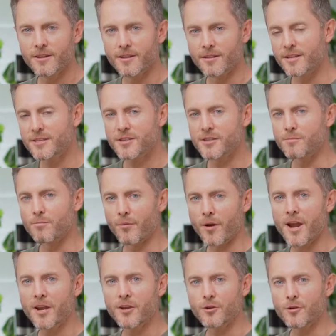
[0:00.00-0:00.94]
This is
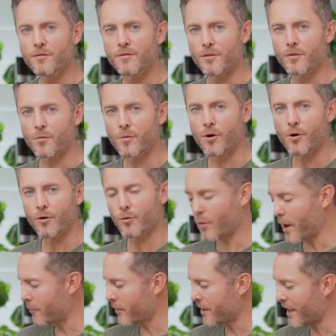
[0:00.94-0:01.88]
brand new for the world,
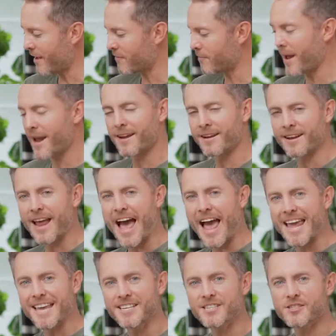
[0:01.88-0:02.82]
where we have made an
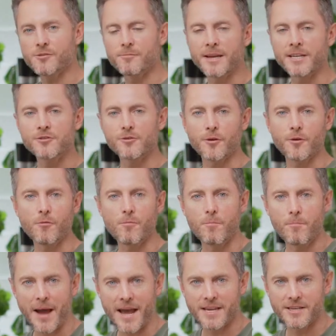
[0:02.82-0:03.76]
asymmetrical
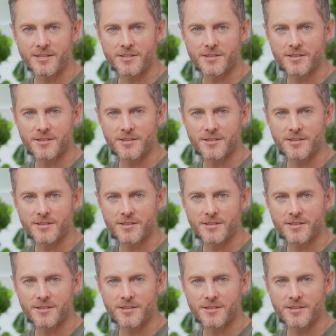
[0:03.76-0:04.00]
base.